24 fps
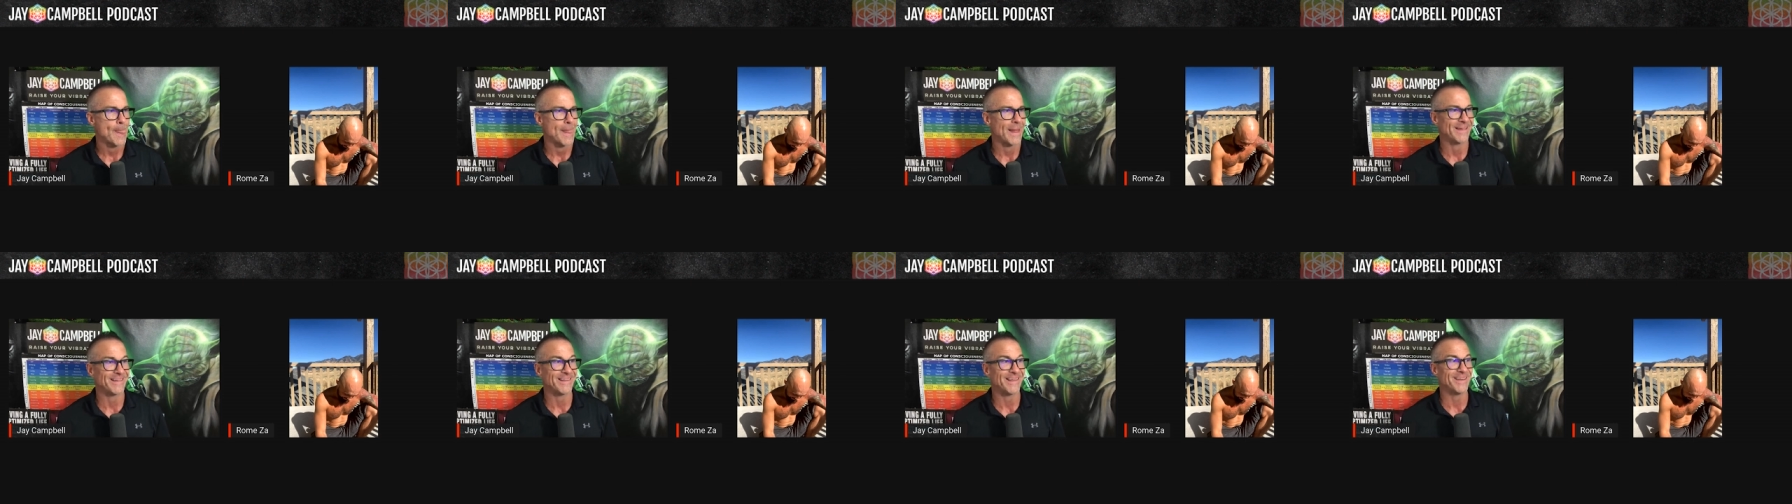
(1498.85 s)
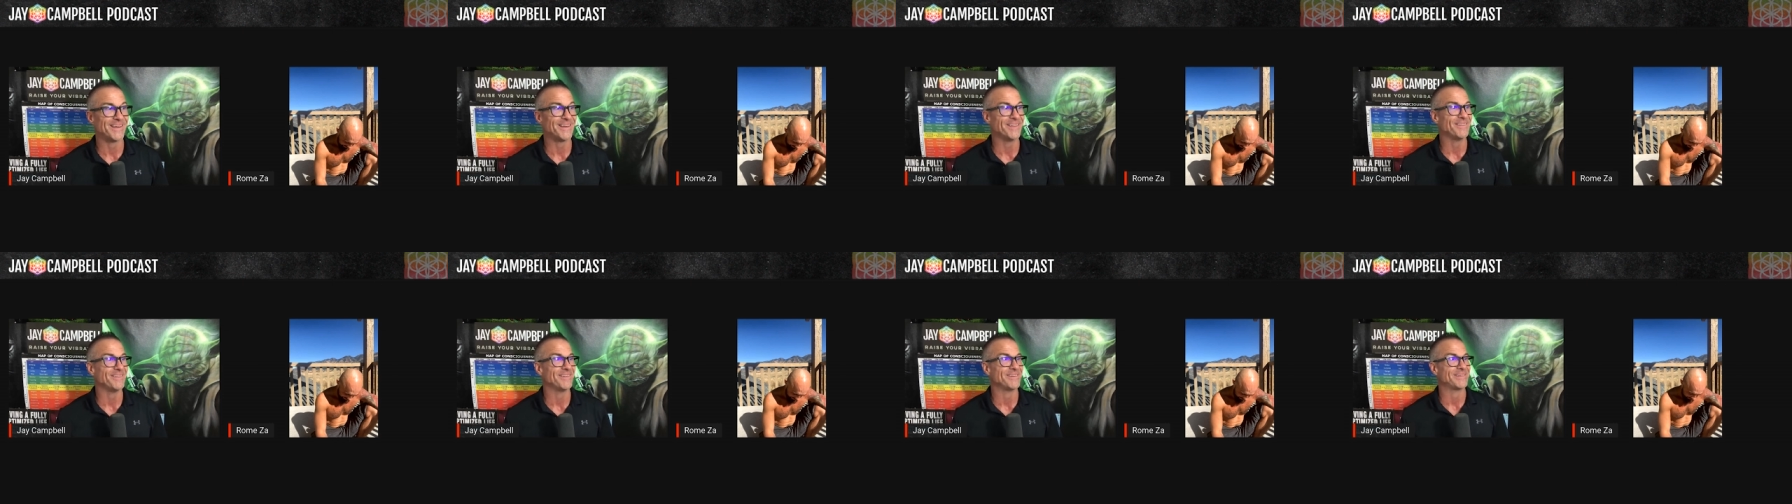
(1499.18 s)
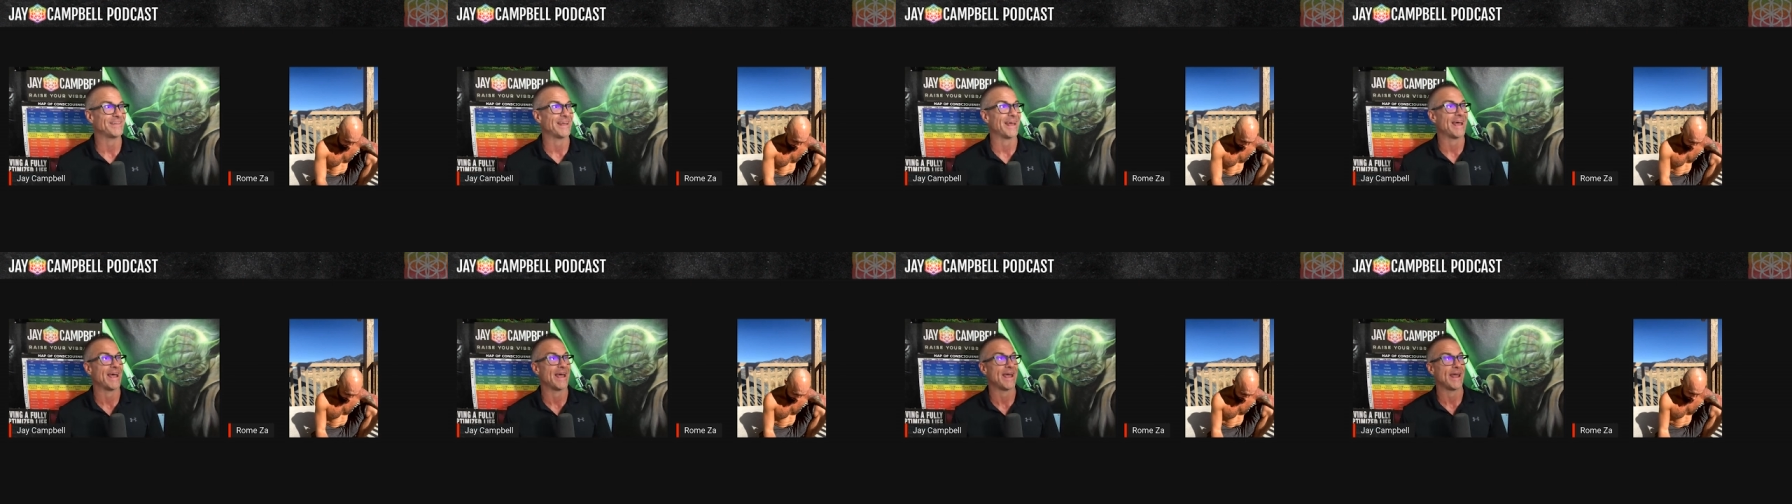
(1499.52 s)
at the end of the
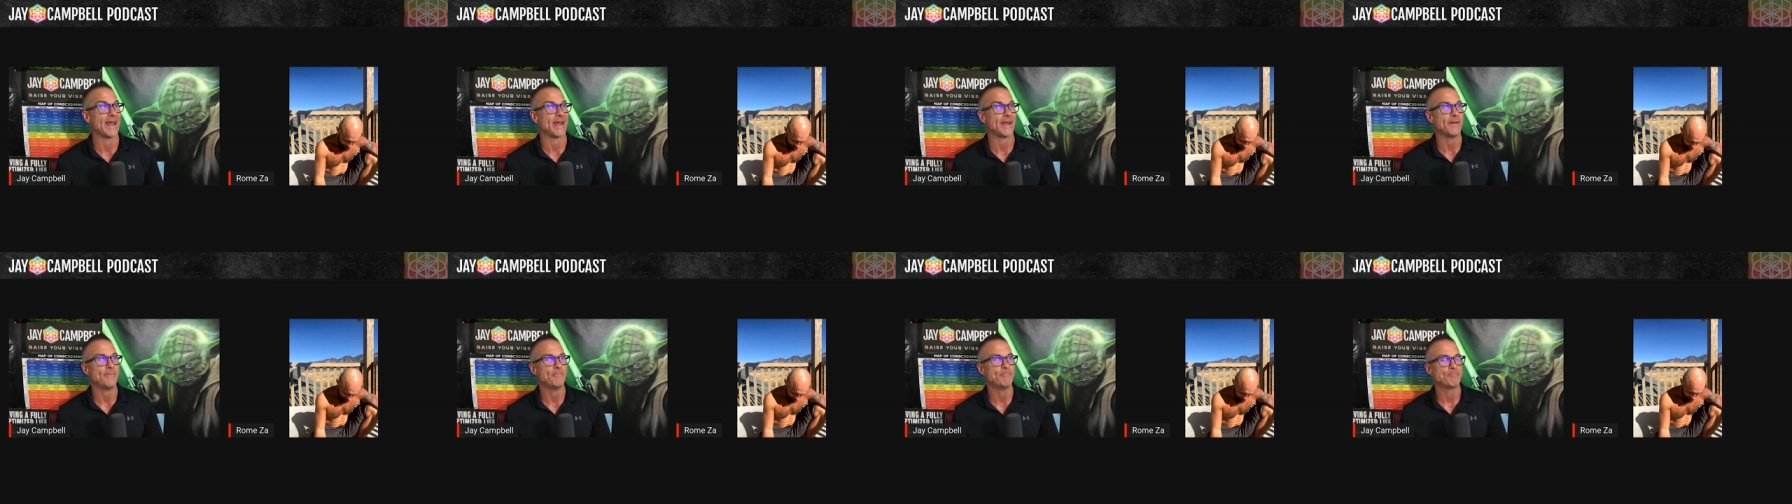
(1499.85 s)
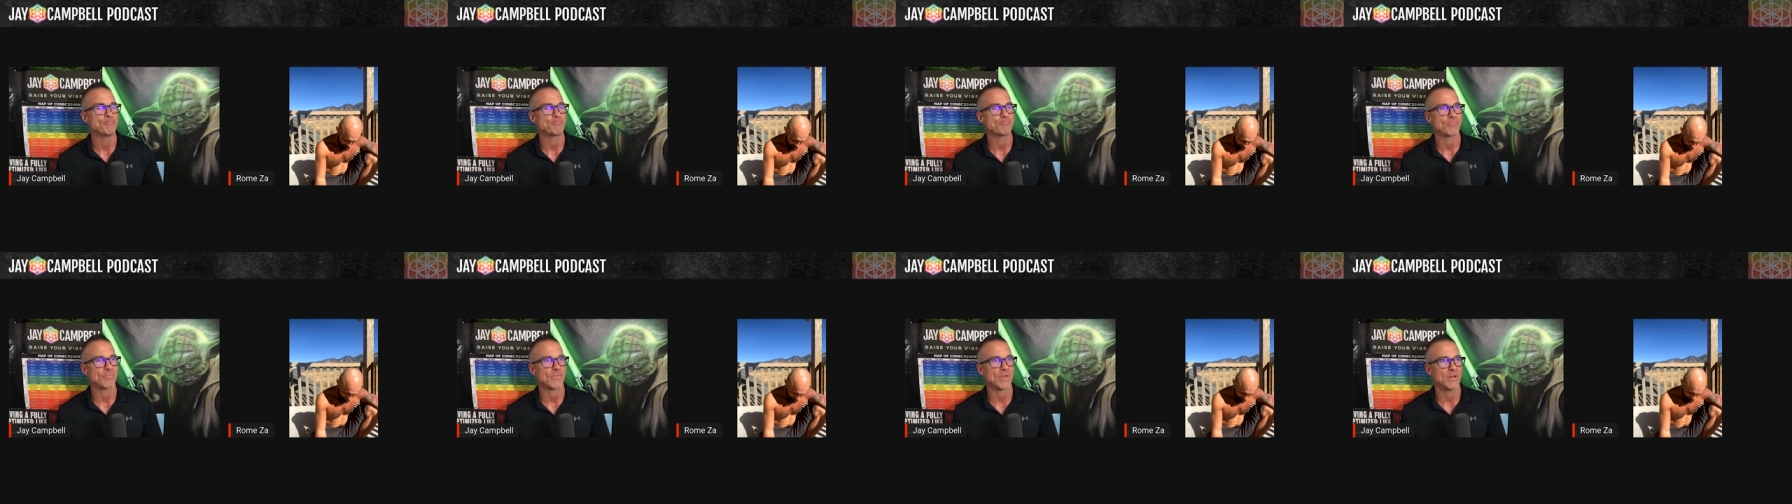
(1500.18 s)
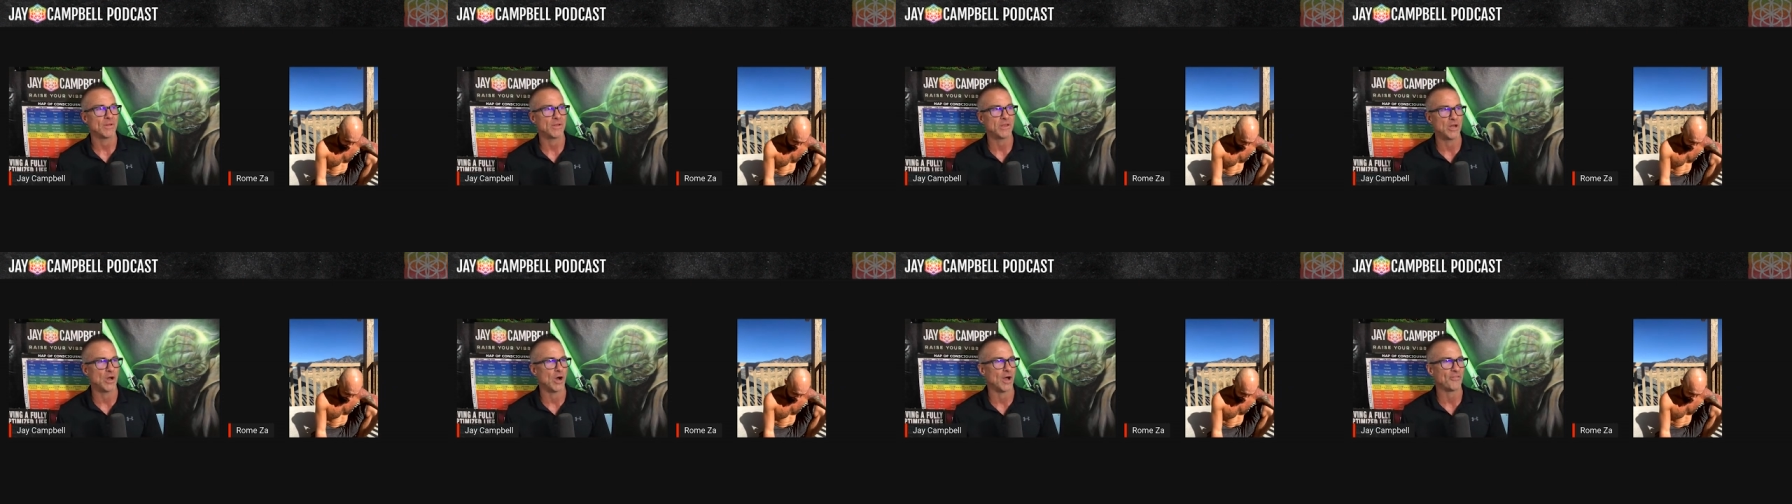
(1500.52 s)
day,
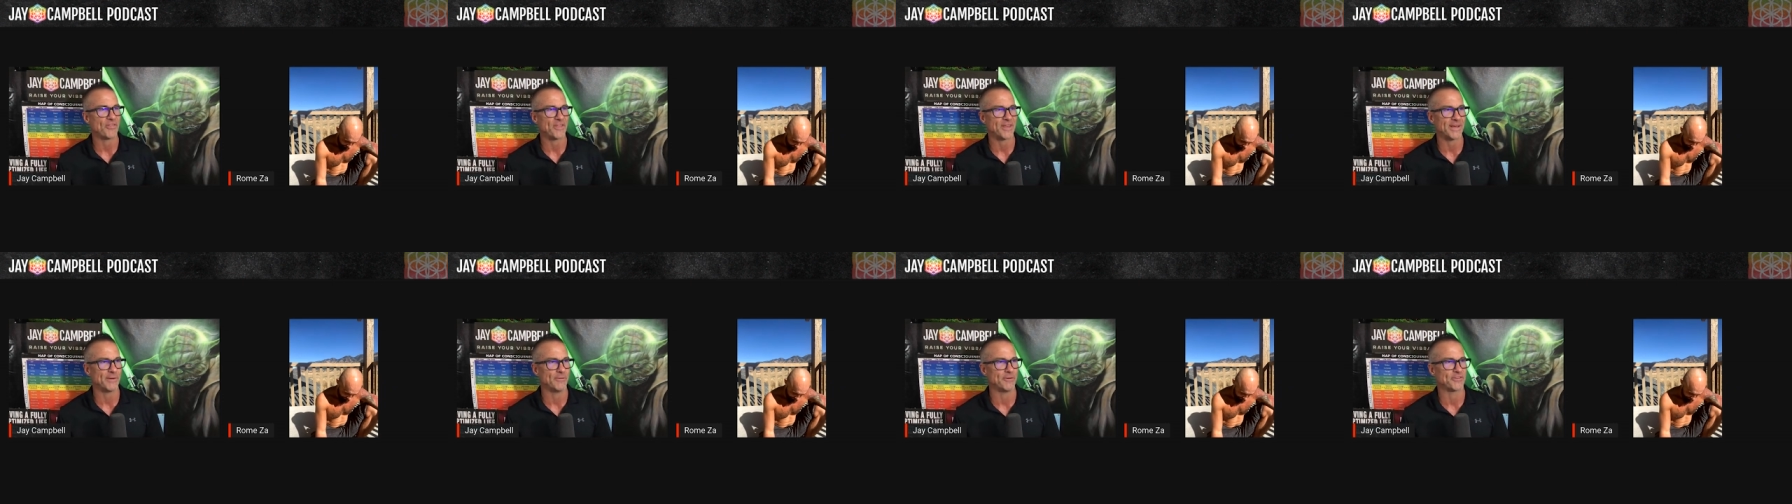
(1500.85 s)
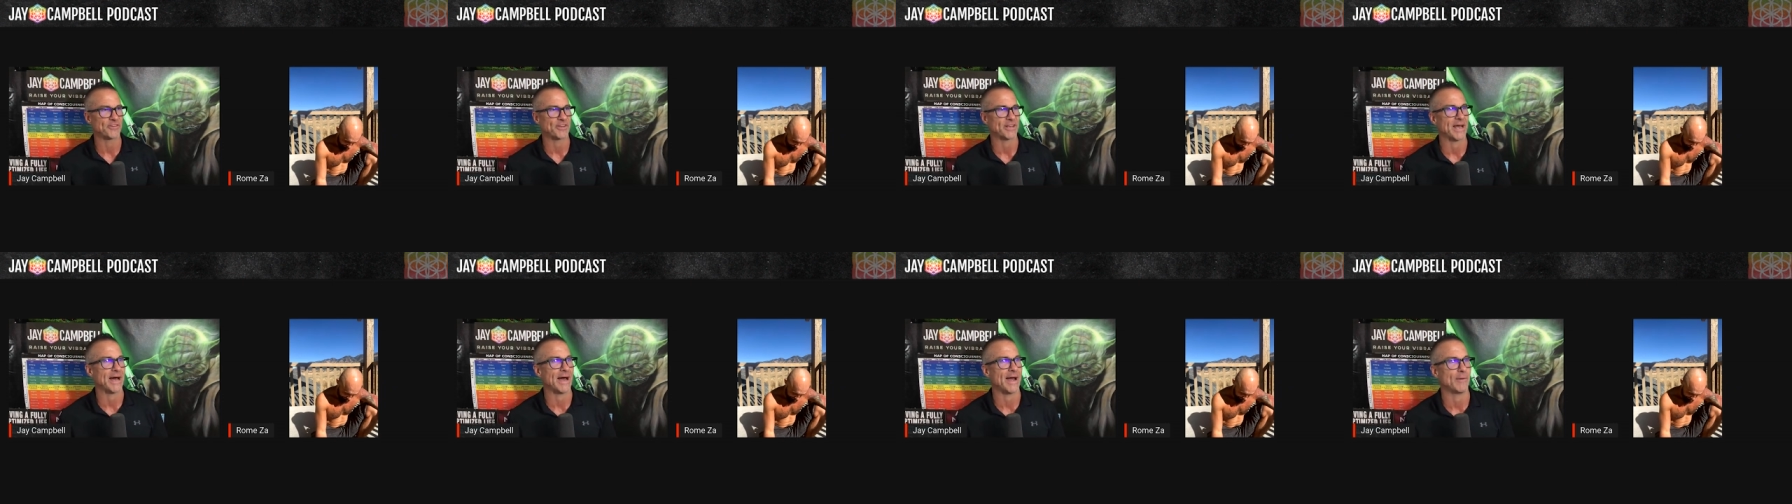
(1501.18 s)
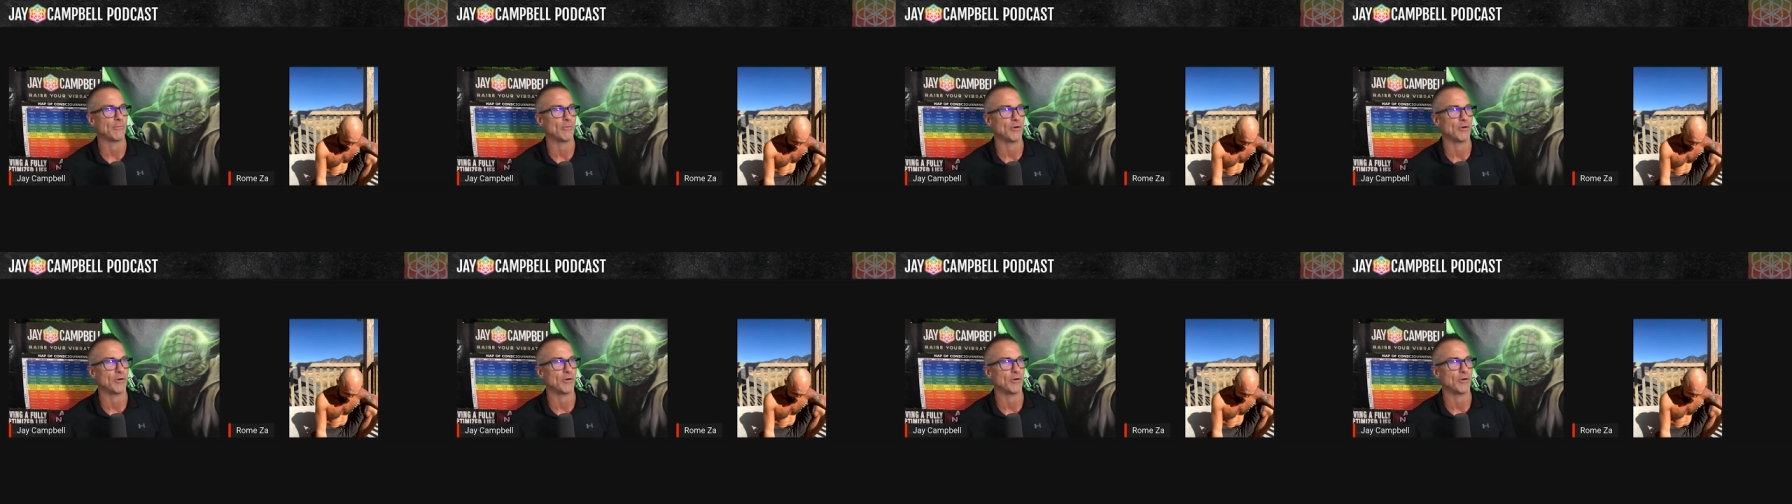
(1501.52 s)
you know, I think it was the guy,